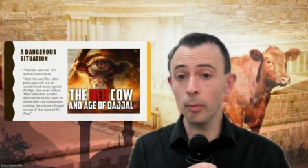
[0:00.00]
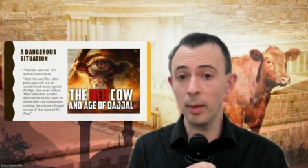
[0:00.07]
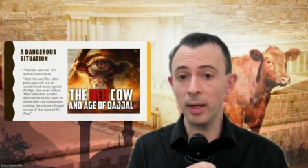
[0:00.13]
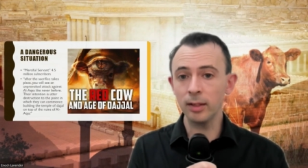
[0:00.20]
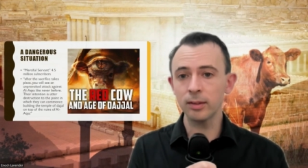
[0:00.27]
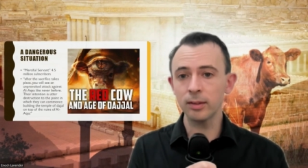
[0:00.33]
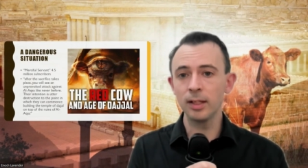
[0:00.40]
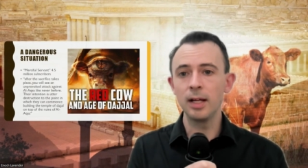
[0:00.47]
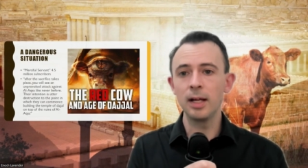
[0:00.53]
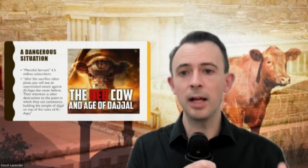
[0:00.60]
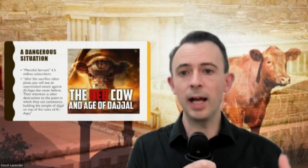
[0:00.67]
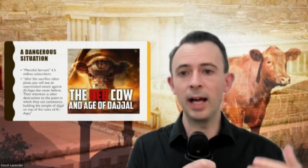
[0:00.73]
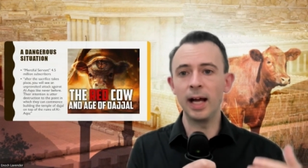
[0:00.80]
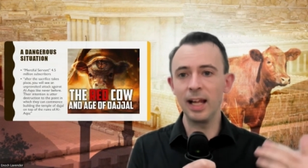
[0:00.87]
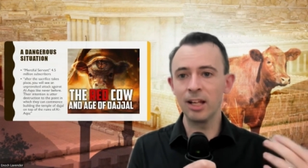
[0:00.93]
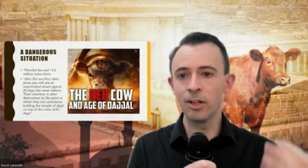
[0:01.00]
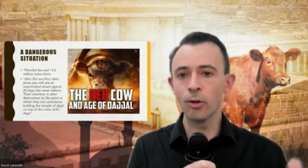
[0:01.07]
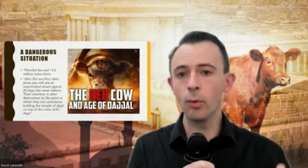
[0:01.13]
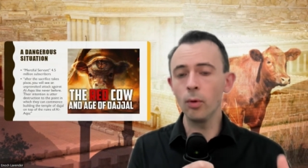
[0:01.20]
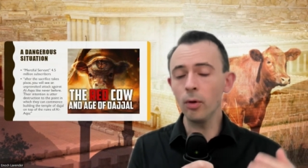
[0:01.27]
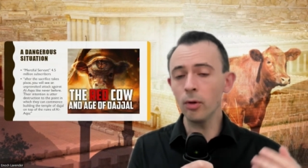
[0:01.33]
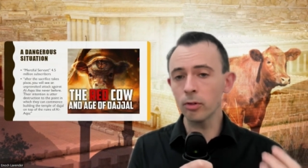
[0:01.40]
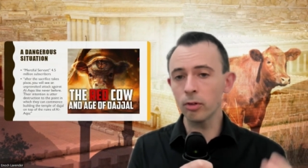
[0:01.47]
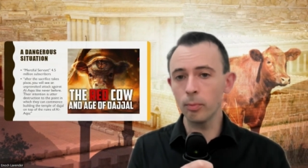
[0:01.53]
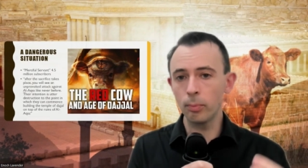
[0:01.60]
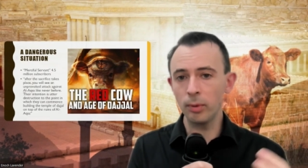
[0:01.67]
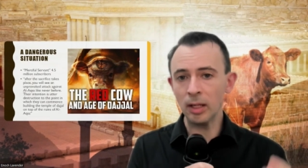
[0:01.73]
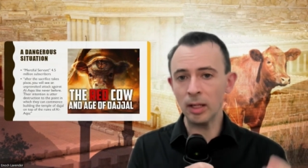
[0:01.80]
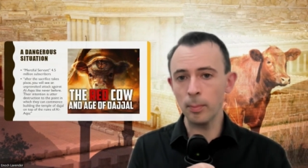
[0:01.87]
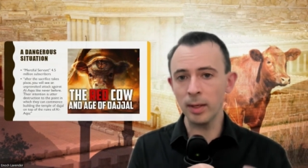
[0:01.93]
Mount uh, in order to
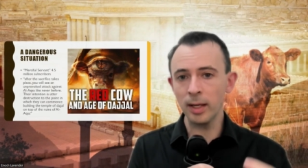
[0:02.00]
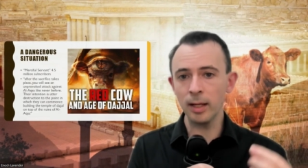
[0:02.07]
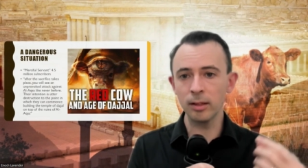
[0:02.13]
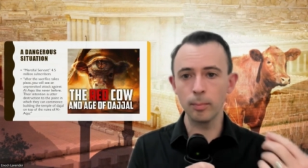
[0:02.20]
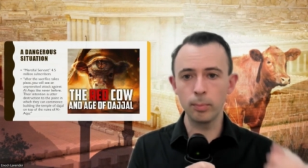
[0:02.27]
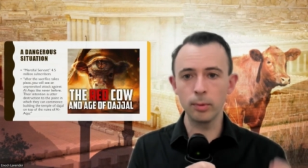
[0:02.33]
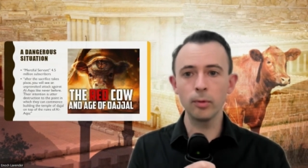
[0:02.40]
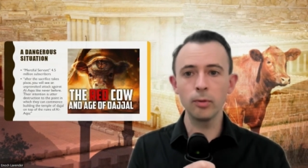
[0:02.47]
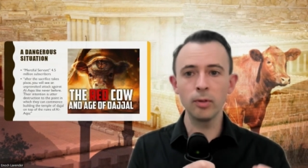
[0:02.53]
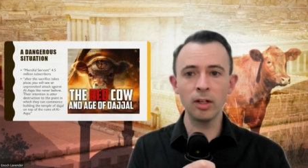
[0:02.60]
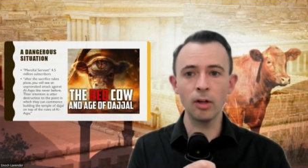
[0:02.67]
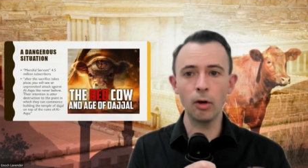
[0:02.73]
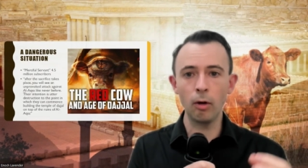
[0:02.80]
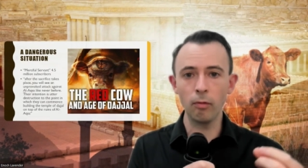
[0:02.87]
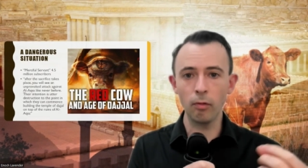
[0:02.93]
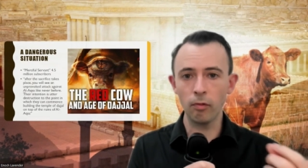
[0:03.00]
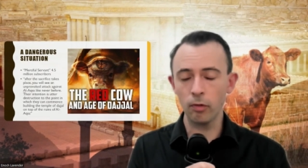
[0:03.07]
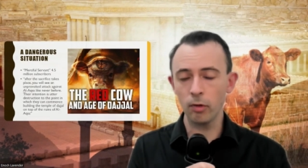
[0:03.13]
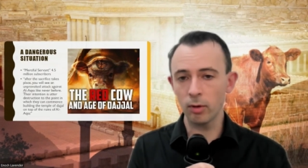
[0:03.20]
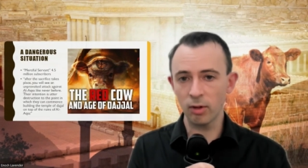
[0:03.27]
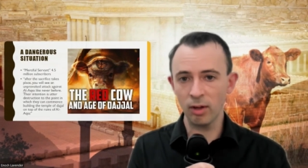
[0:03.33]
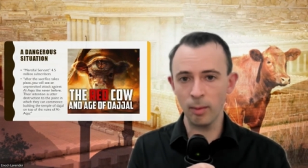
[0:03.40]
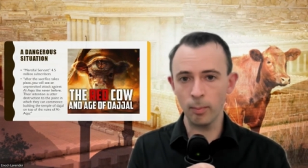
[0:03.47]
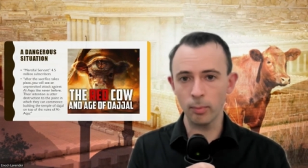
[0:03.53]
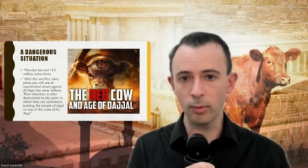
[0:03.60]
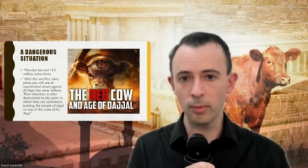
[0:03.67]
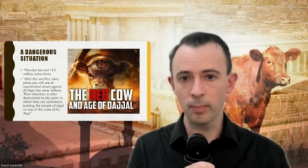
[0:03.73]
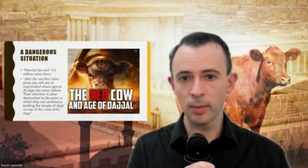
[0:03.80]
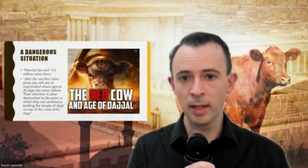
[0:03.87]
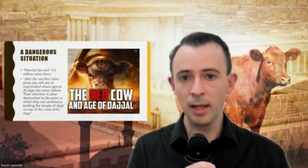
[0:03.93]
bring about the building of a third
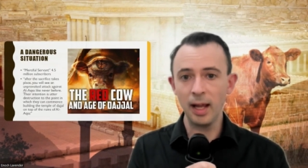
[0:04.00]
temple.